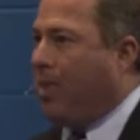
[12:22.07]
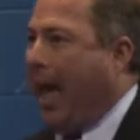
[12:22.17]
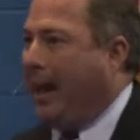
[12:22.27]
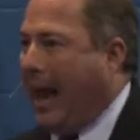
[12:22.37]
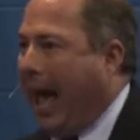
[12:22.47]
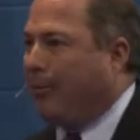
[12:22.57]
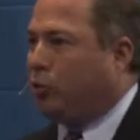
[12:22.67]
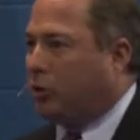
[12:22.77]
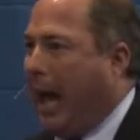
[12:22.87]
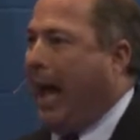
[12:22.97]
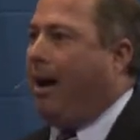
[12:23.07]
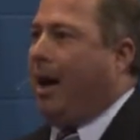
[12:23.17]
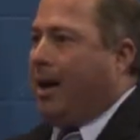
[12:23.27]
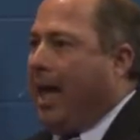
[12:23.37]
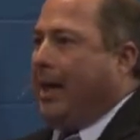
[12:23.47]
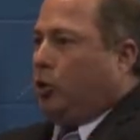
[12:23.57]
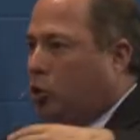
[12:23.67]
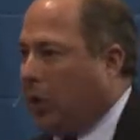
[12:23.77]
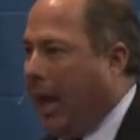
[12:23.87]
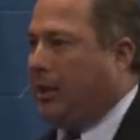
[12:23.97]
in that lifestyle, that
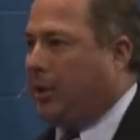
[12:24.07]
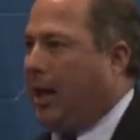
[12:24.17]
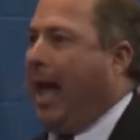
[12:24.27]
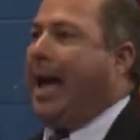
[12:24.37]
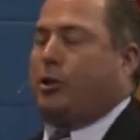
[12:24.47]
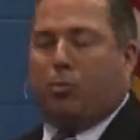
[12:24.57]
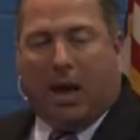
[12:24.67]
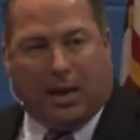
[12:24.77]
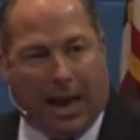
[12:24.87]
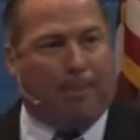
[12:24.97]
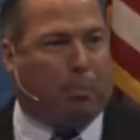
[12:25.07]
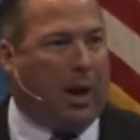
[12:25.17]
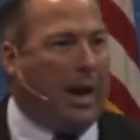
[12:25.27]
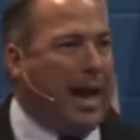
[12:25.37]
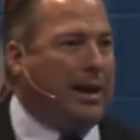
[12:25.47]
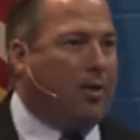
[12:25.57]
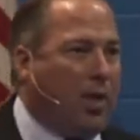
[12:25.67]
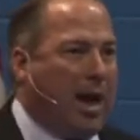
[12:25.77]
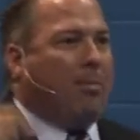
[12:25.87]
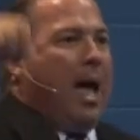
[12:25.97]
Satan has manipulated
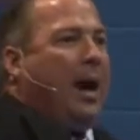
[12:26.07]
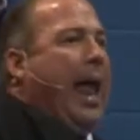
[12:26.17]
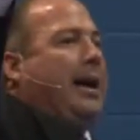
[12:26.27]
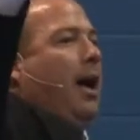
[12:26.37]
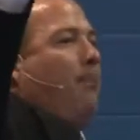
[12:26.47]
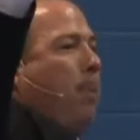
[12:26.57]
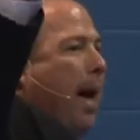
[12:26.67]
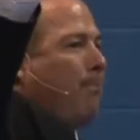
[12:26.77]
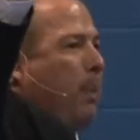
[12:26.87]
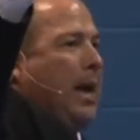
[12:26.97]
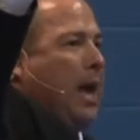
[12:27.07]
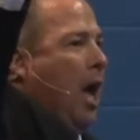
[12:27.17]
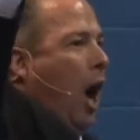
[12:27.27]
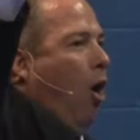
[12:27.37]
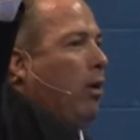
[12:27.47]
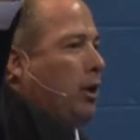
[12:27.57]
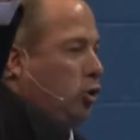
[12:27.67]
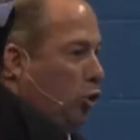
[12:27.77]
them like a puppet on a